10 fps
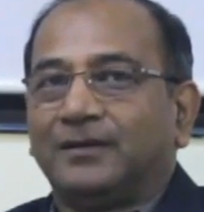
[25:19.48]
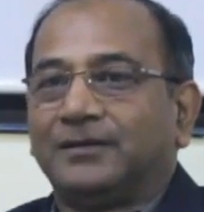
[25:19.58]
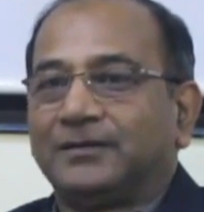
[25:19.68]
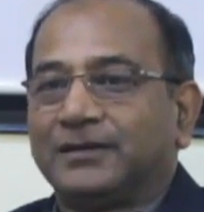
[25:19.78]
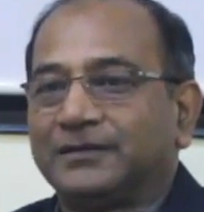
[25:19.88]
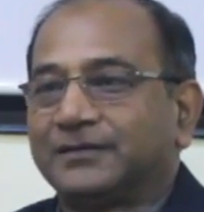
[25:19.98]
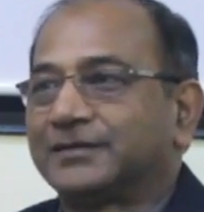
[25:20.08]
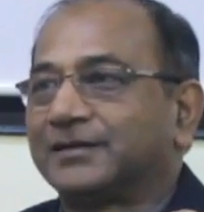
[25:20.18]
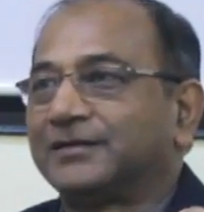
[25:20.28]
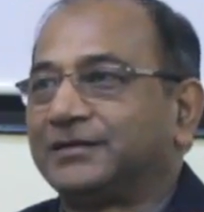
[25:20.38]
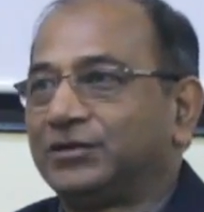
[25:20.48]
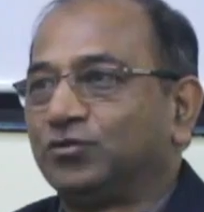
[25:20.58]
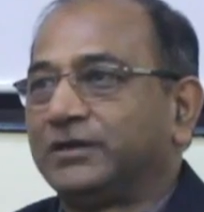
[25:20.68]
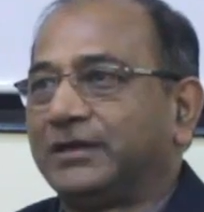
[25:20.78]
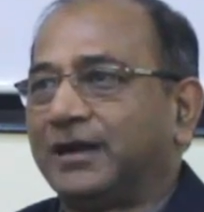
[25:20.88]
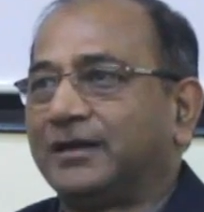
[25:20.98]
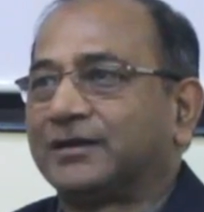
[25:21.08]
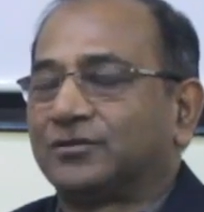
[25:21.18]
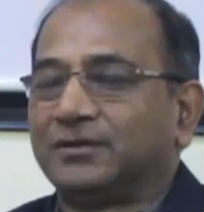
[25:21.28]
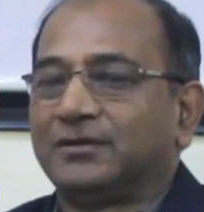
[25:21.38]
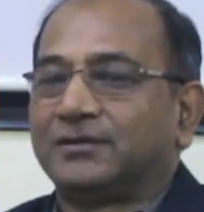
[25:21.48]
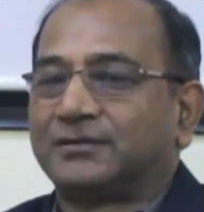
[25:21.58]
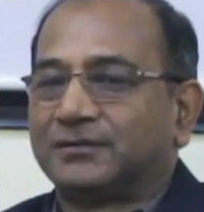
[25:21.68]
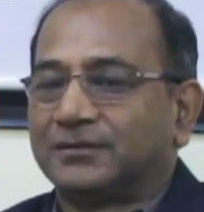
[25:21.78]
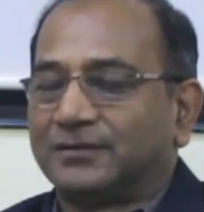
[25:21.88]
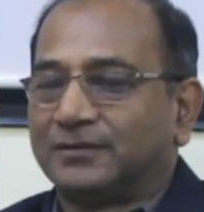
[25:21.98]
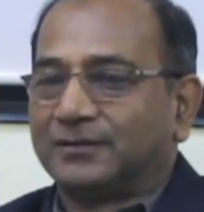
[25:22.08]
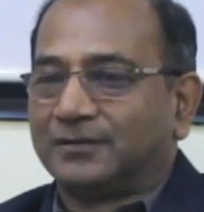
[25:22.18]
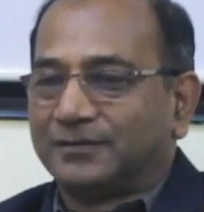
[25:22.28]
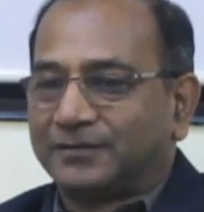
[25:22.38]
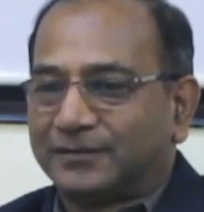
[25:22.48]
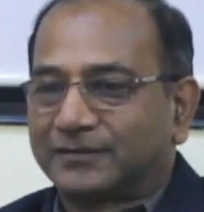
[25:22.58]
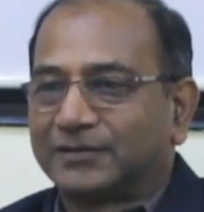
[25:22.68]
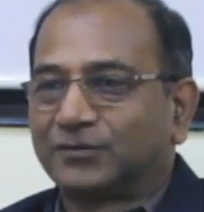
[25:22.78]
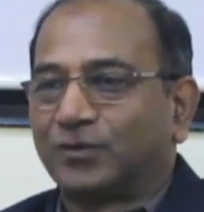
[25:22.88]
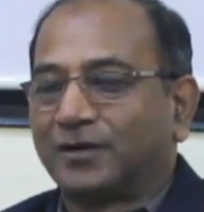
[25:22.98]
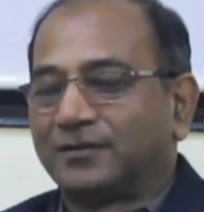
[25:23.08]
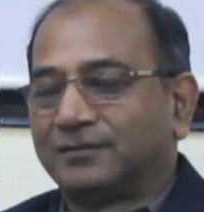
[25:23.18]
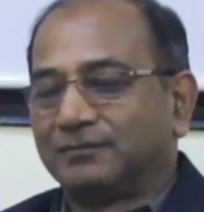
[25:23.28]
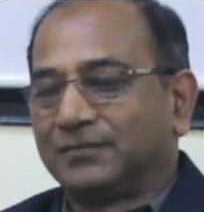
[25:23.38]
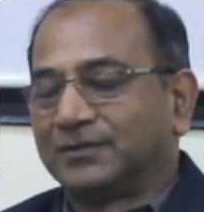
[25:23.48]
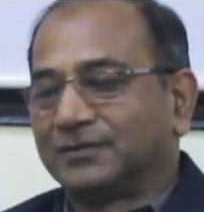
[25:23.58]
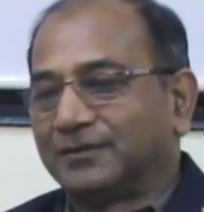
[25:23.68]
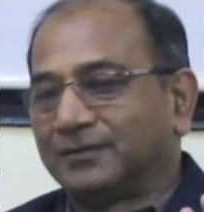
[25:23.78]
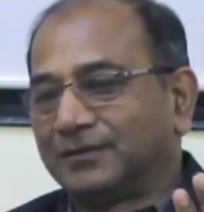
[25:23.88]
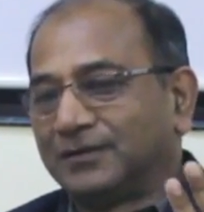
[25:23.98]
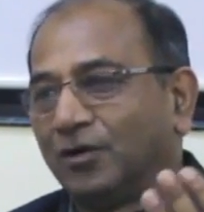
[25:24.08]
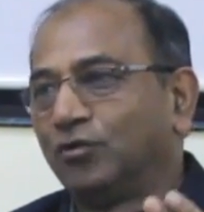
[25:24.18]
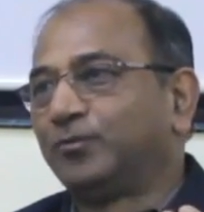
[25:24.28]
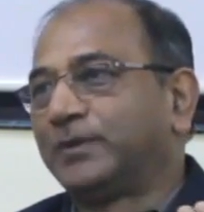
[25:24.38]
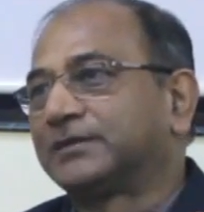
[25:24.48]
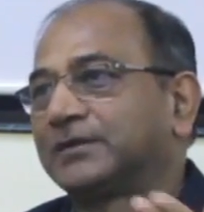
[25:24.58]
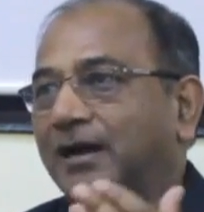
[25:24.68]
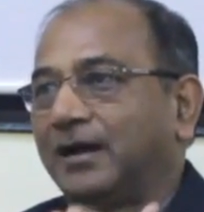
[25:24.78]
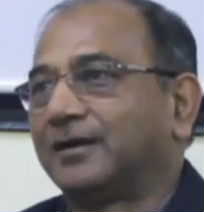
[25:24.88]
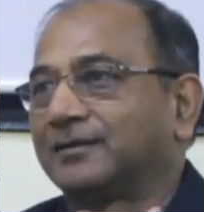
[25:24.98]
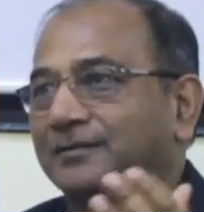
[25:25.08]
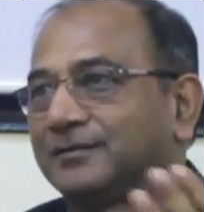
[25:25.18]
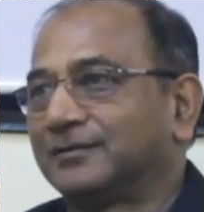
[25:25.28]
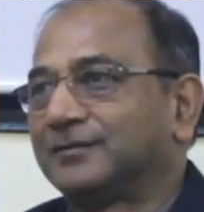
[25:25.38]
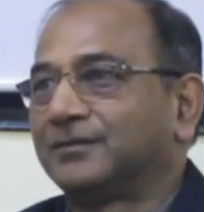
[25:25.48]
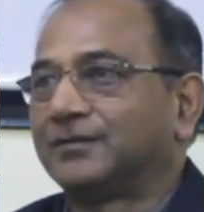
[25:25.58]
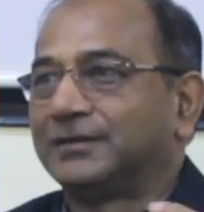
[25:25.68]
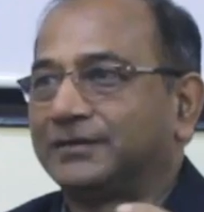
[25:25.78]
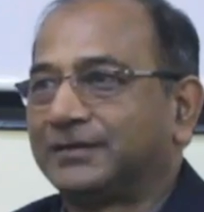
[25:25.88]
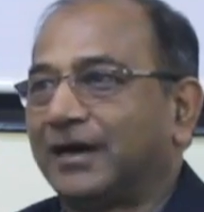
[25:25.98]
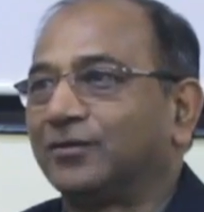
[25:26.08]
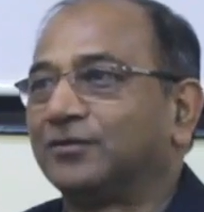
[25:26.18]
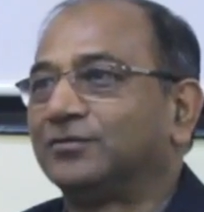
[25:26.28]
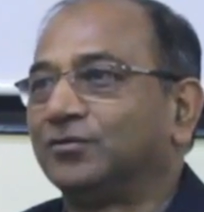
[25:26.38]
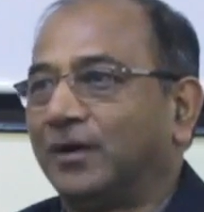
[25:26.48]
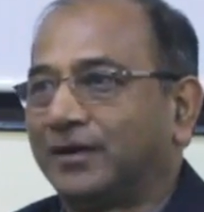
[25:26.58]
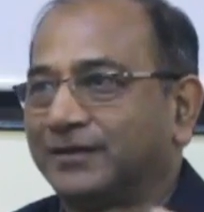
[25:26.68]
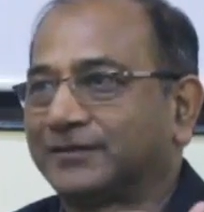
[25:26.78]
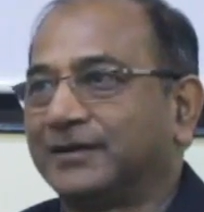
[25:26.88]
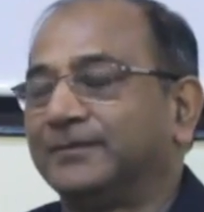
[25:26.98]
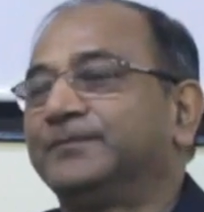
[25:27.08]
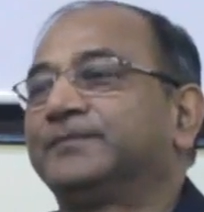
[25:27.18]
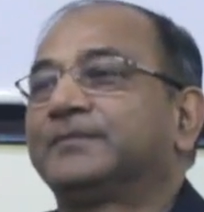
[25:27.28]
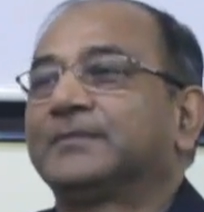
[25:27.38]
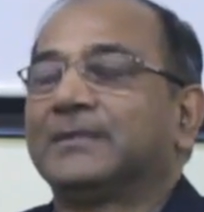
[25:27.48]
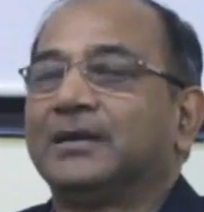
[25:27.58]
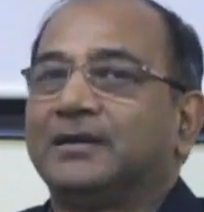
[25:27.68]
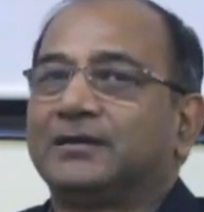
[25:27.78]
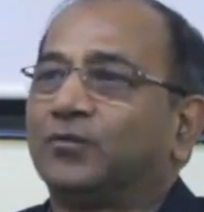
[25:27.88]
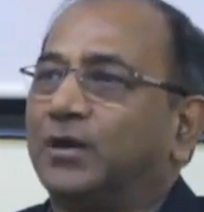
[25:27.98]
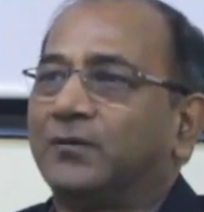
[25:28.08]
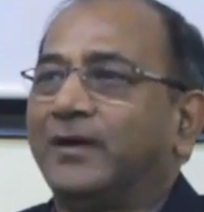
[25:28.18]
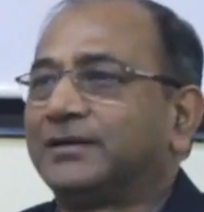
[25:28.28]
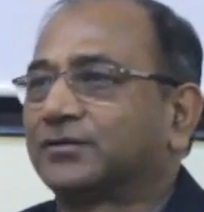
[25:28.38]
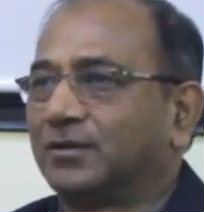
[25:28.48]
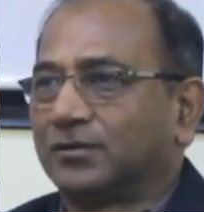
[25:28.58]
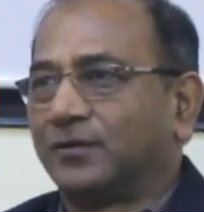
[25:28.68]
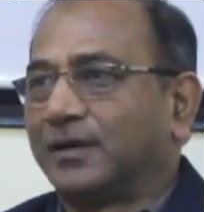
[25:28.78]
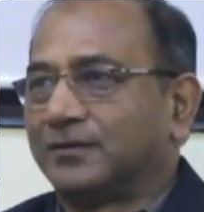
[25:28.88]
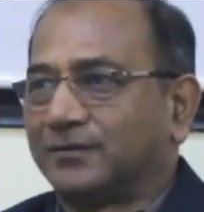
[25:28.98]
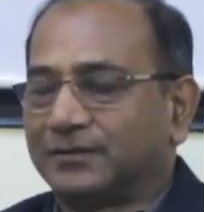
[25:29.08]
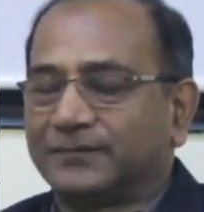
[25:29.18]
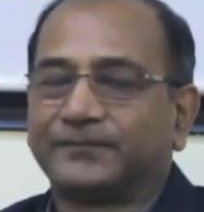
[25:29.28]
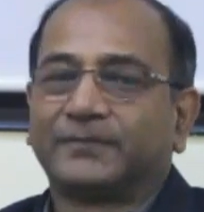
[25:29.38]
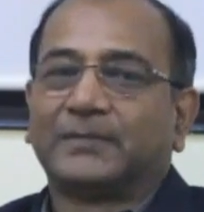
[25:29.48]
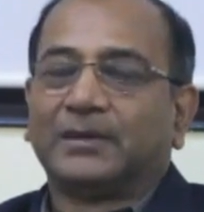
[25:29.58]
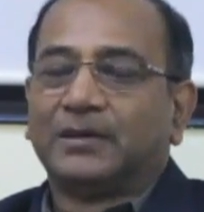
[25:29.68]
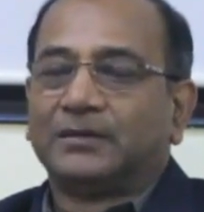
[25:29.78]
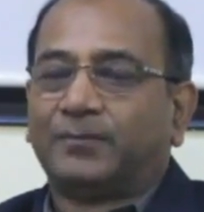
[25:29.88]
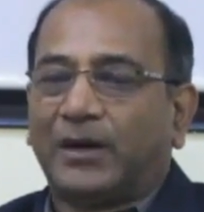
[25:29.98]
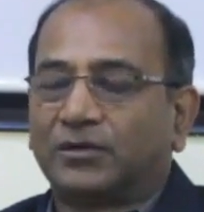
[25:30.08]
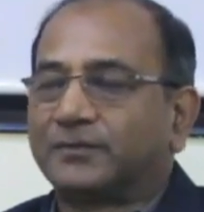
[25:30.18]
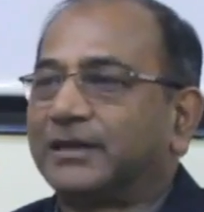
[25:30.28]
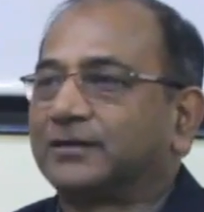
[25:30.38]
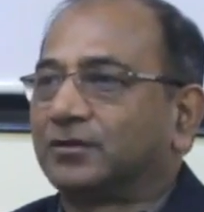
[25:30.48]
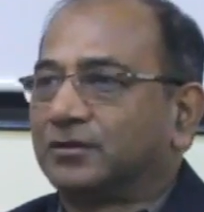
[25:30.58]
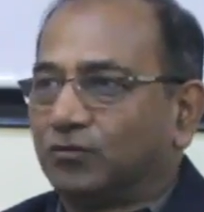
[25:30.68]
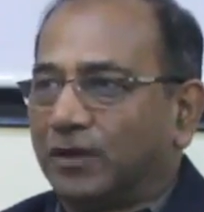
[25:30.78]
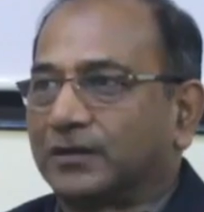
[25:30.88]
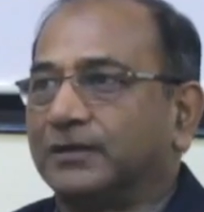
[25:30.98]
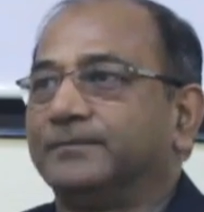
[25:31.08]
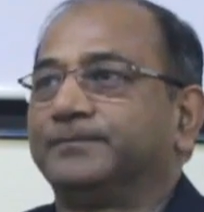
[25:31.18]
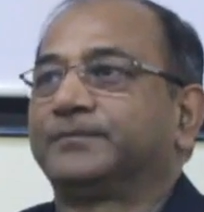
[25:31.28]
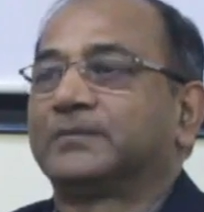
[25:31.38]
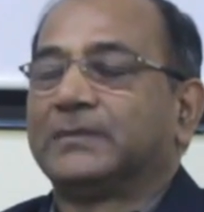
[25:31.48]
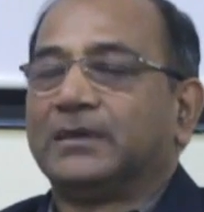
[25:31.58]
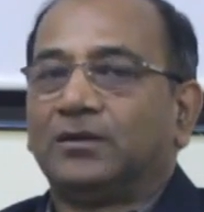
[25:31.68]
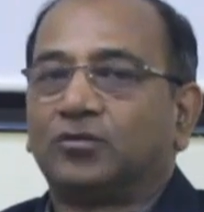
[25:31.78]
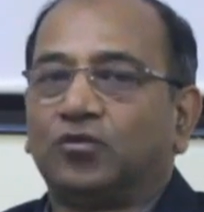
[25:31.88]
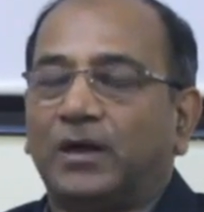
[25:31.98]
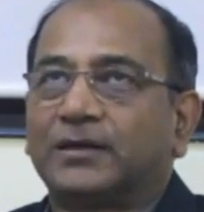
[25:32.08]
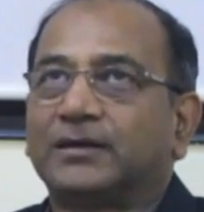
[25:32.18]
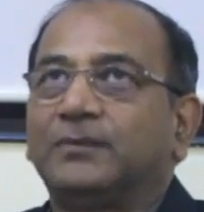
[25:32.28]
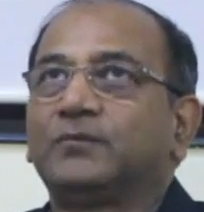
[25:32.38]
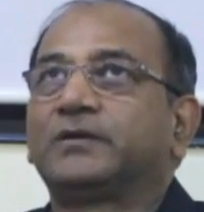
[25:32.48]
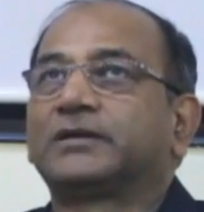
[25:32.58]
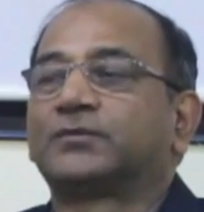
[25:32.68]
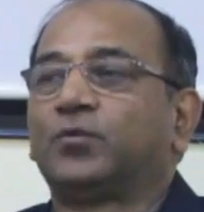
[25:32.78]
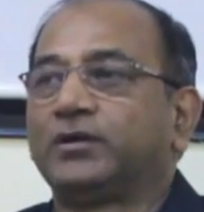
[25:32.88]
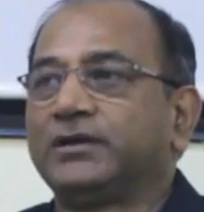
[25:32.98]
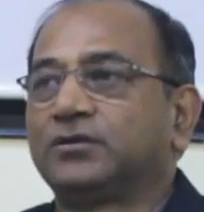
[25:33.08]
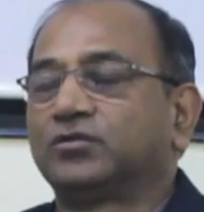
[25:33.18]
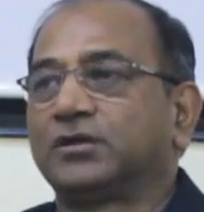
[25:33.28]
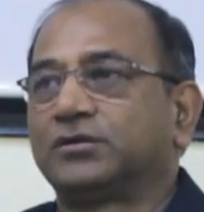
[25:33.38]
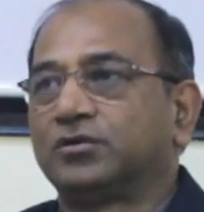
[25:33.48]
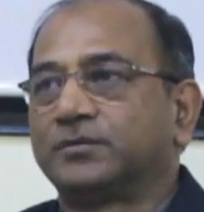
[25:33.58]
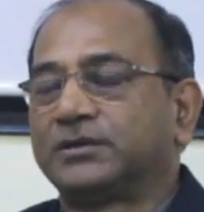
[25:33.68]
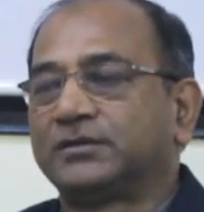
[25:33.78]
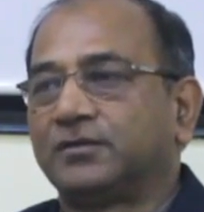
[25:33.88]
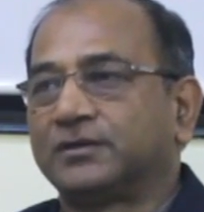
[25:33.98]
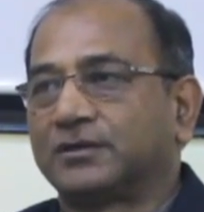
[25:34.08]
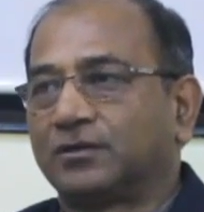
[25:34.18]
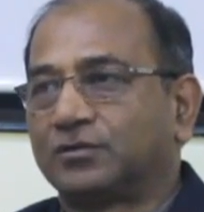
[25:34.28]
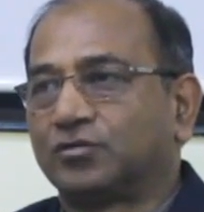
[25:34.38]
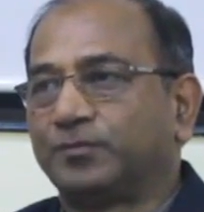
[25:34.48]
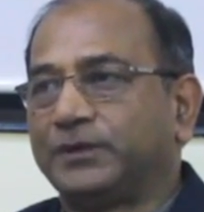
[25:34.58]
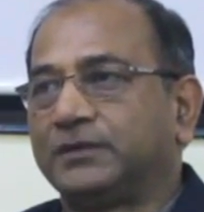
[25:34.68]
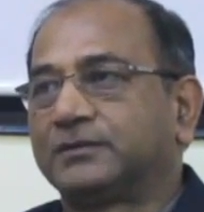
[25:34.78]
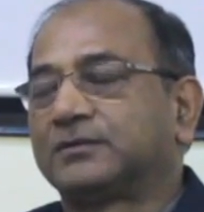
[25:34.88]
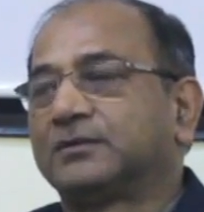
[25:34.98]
In English it is a GUAR. Actually, it's a Sanskrit word gau plus ahar. This is how guar has come. It's worldwide, it's called guar only. The powder of that is called guar gum. Guar gum we were exporting to the tune of 3,000 crores rupees